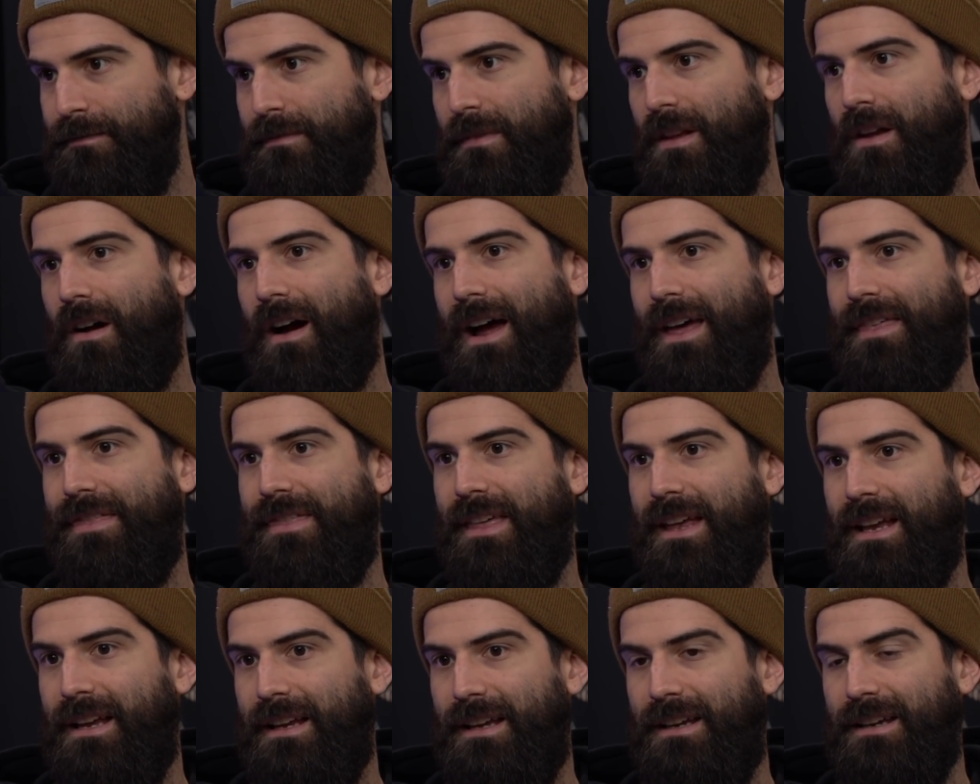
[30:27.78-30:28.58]
I
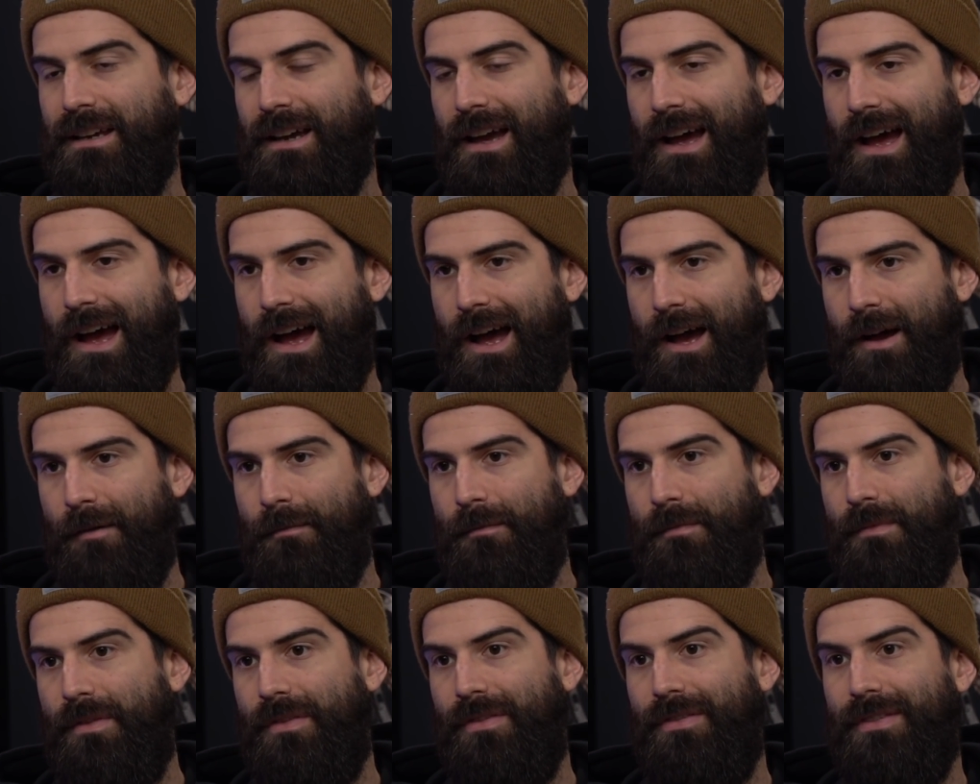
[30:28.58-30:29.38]
think
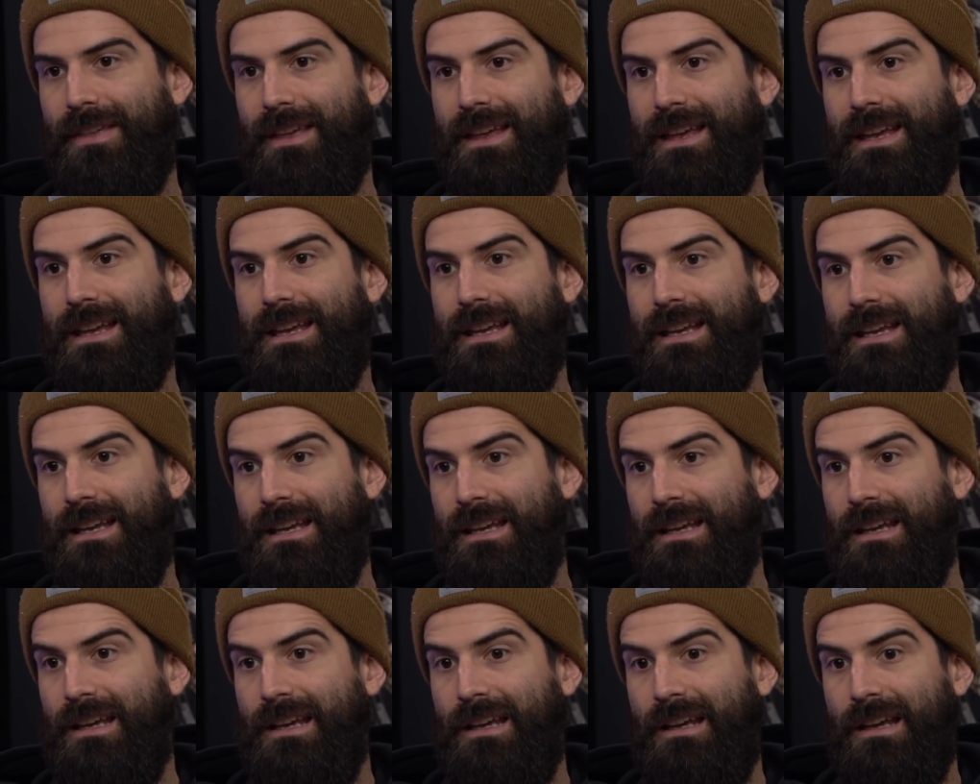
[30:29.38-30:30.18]
the
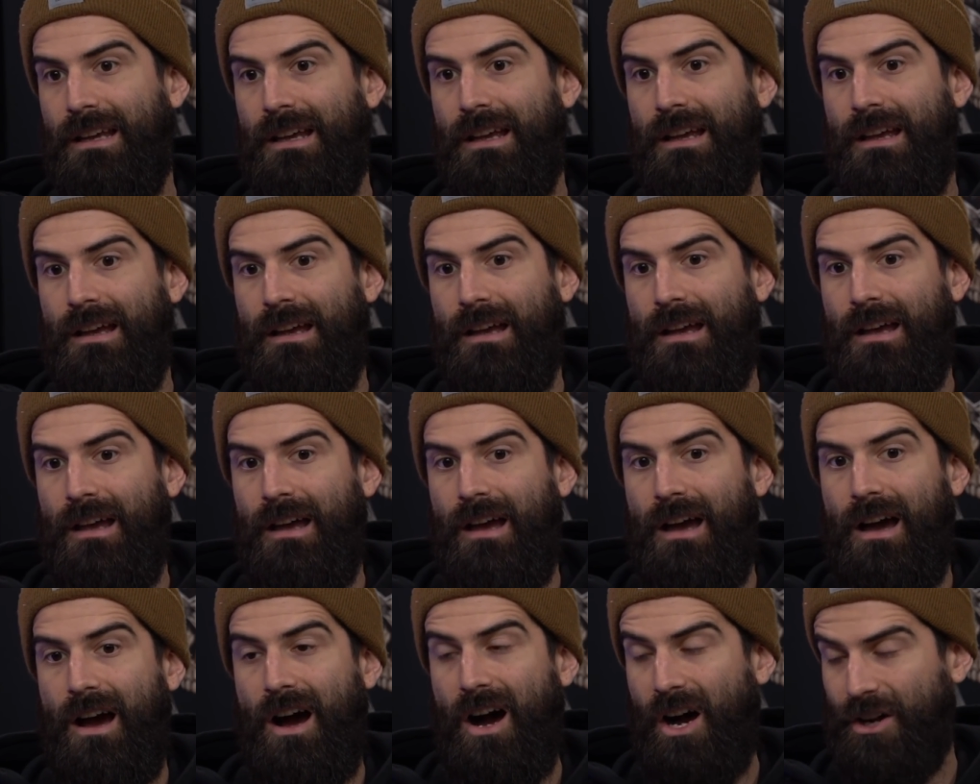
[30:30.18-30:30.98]

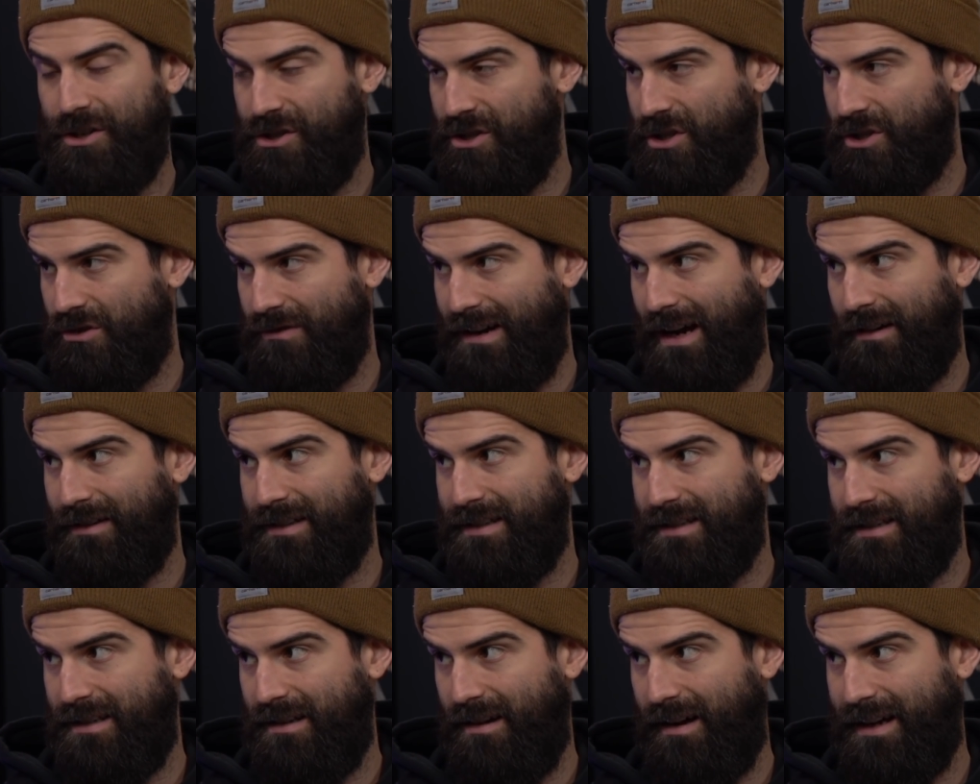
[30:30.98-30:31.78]
Argent Shroud
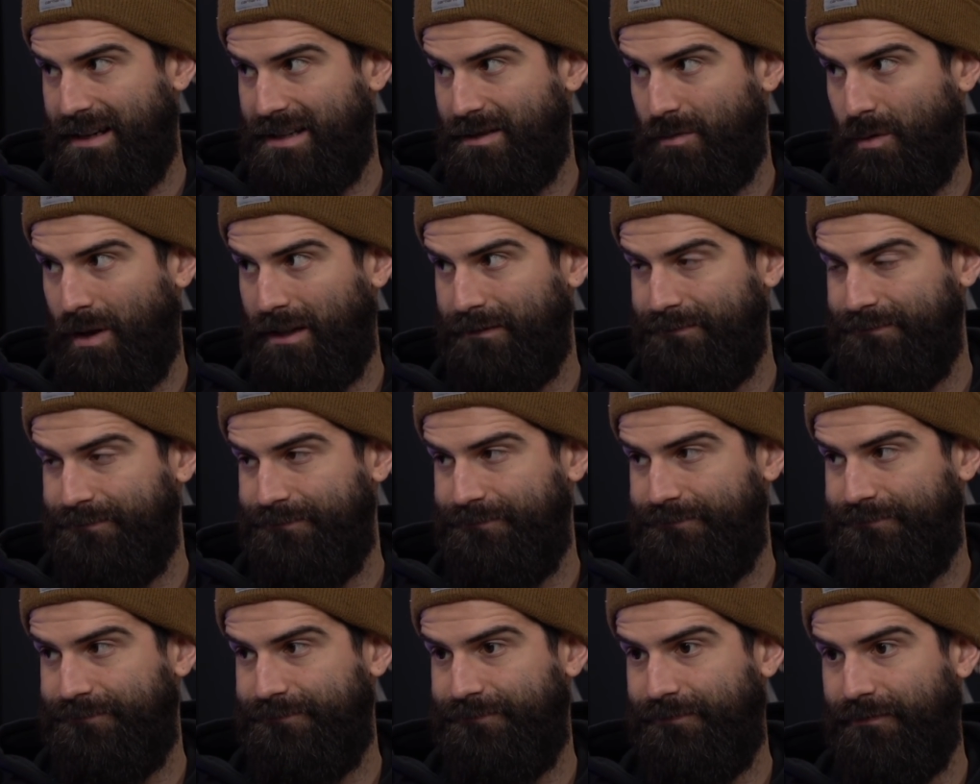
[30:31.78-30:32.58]
is a nice one.
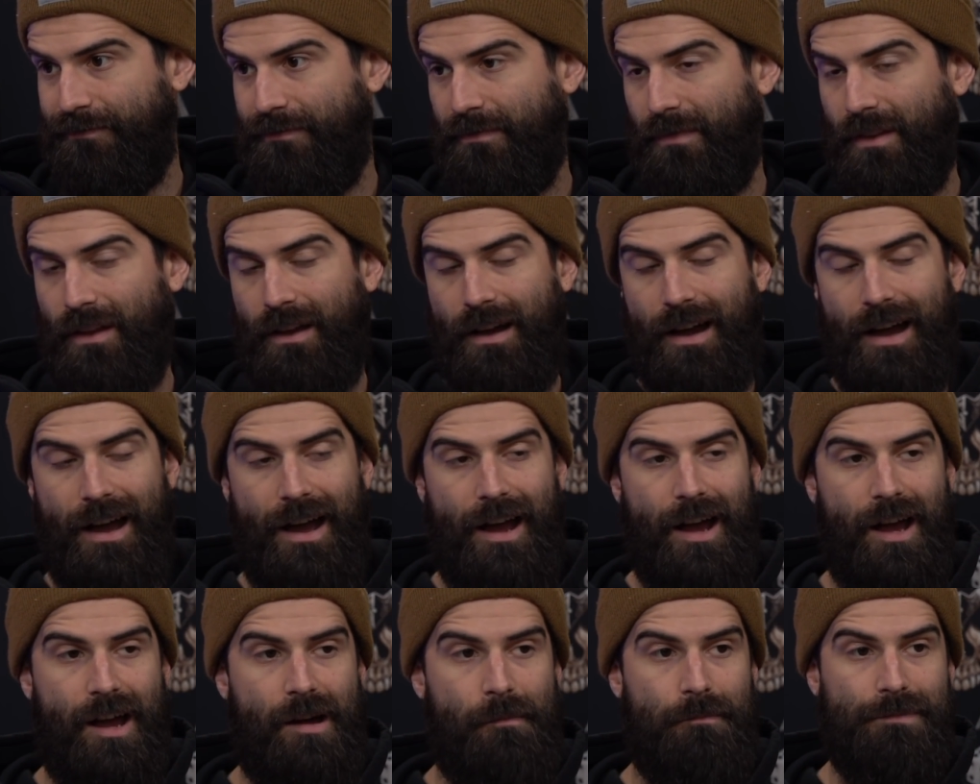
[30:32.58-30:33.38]

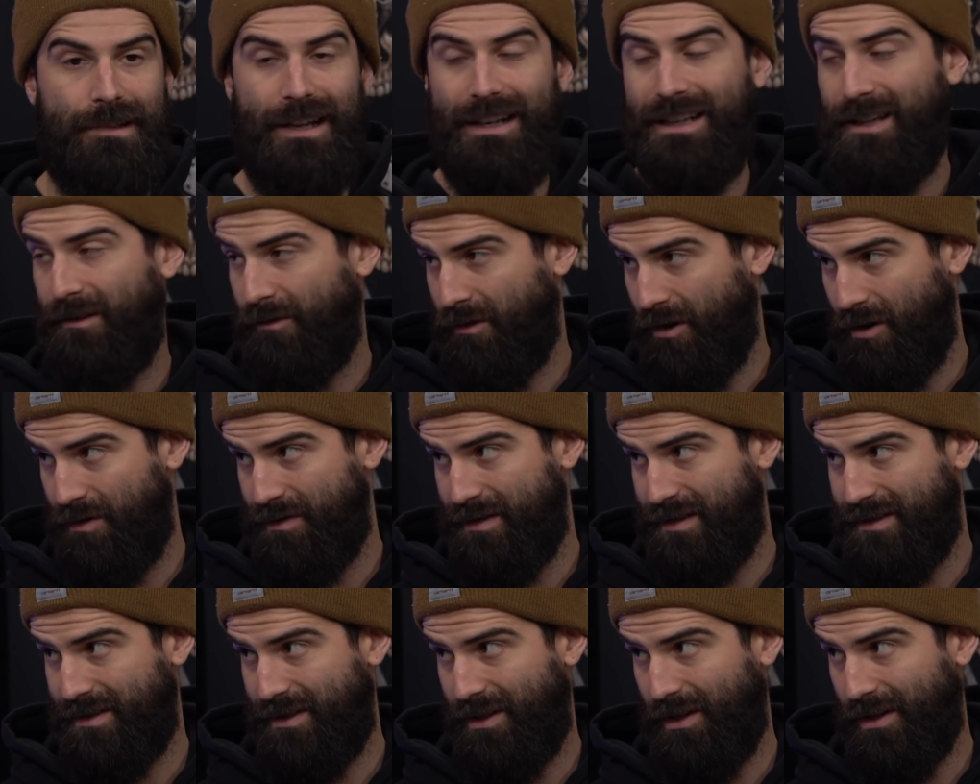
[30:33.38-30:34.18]
Yeah. Bloody Rose
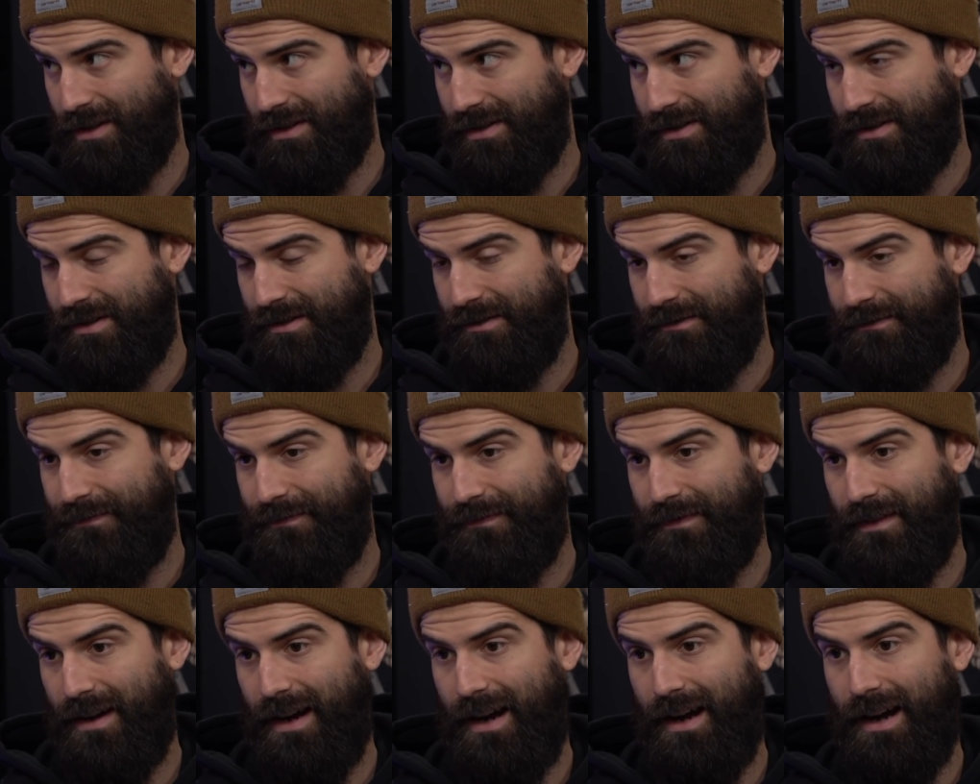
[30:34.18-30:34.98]
is good.
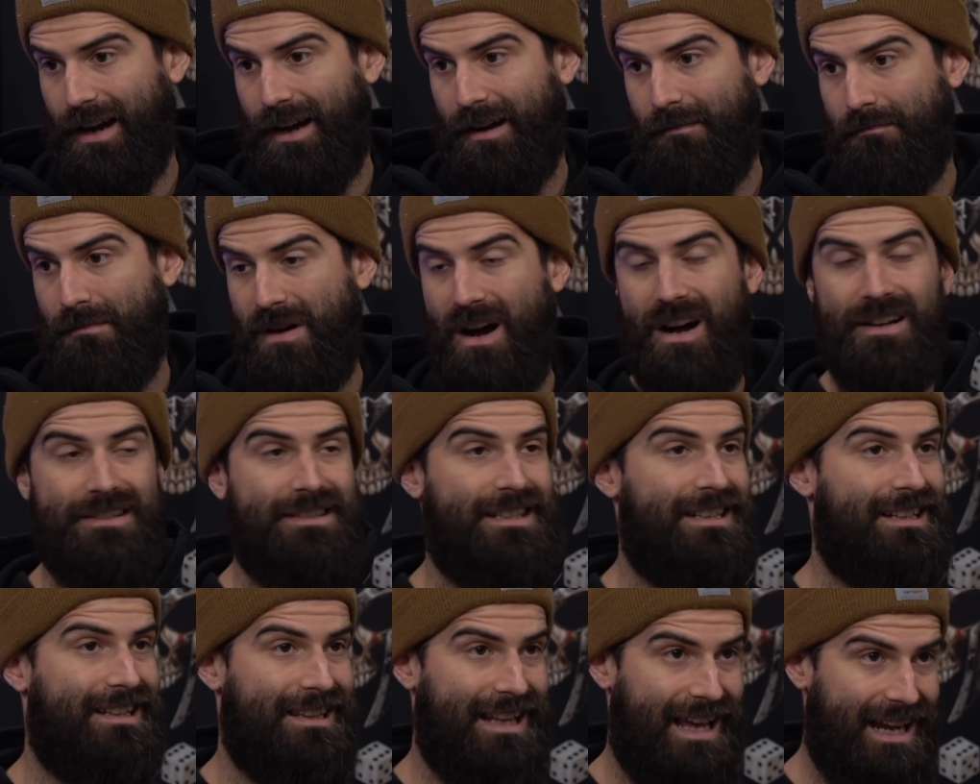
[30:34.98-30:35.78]
Yep.
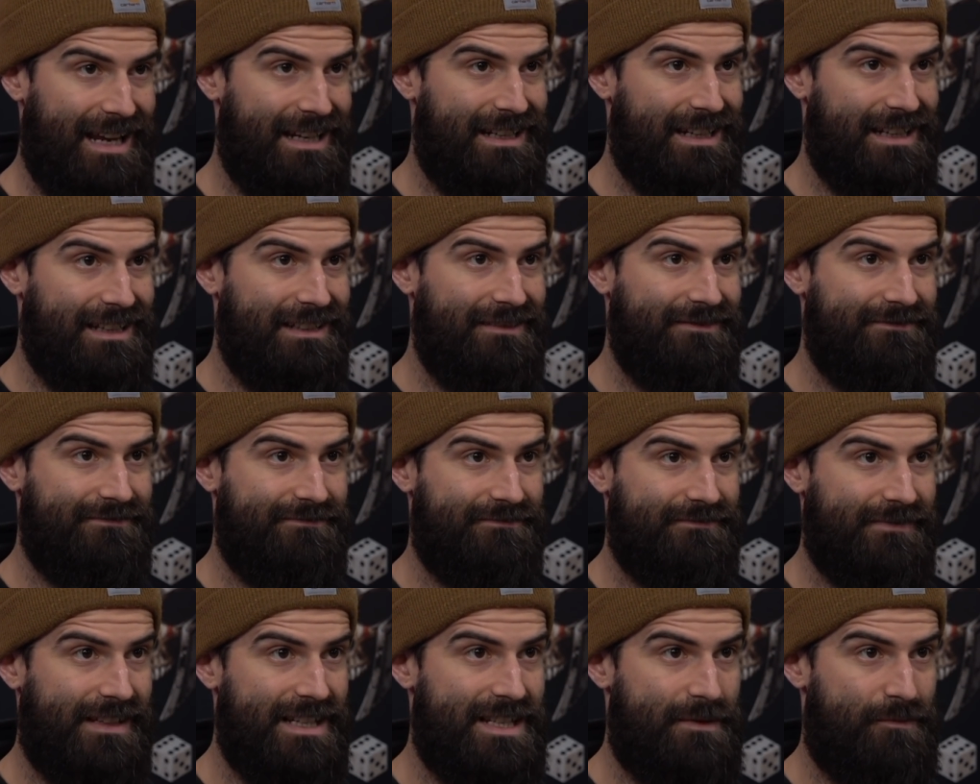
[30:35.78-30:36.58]
Martyred Lady
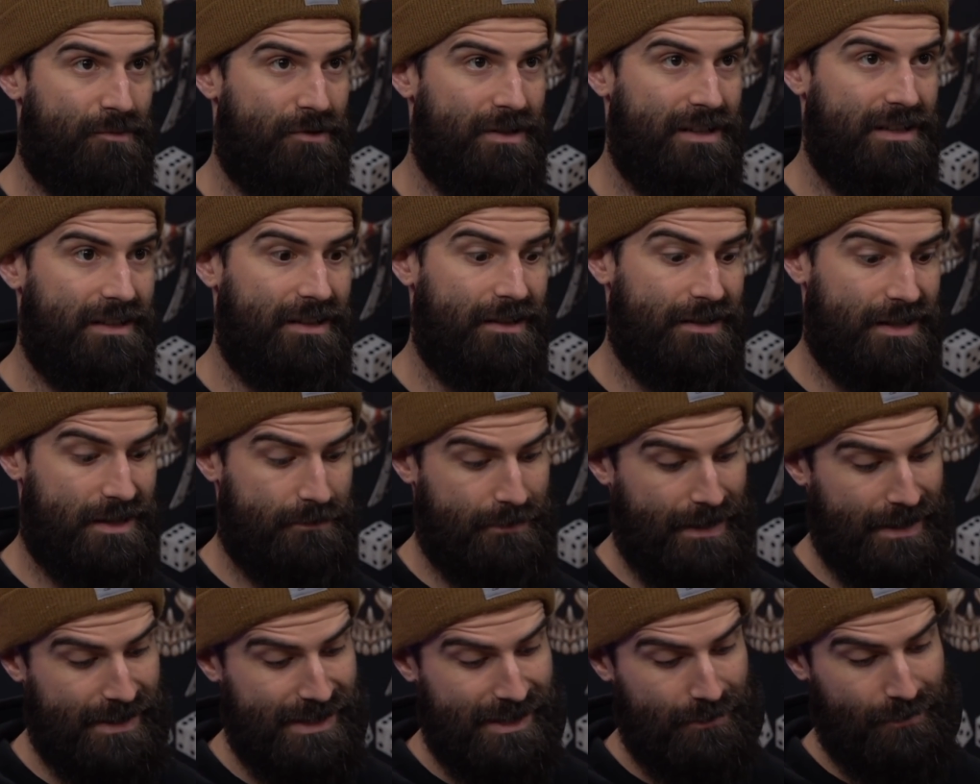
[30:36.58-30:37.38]
is pretty good,
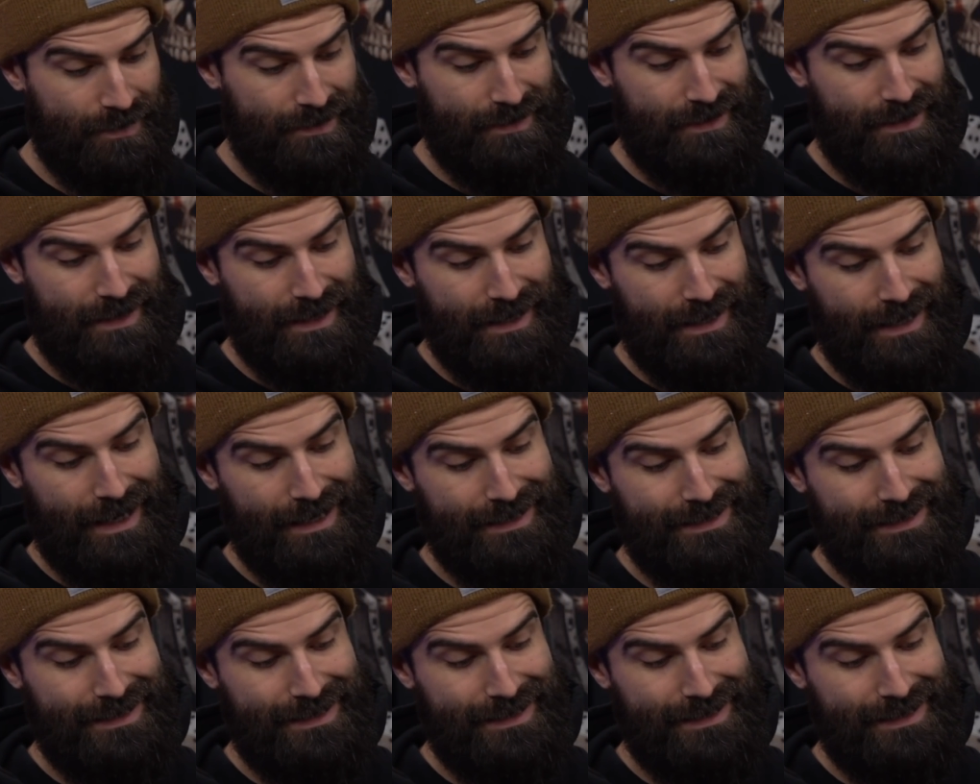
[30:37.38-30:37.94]
especially with the